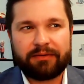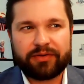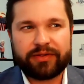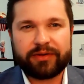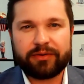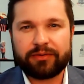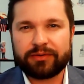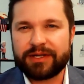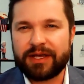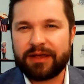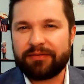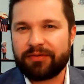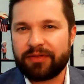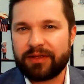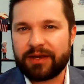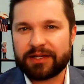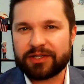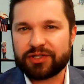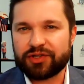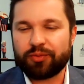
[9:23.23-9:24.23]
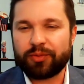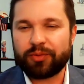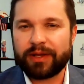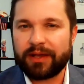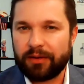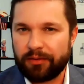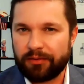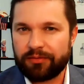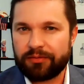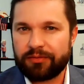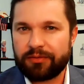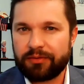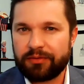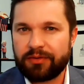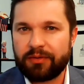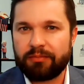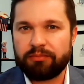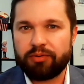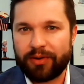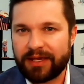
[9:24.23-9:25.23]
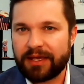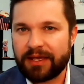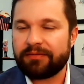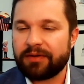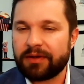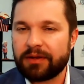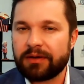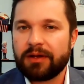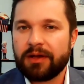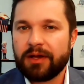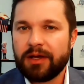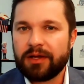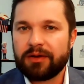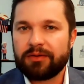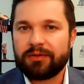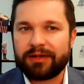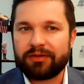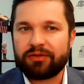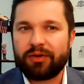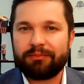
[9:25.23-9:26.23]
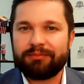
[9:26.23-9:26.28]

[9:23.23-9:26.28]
every single day for the next 3 years to break even, right?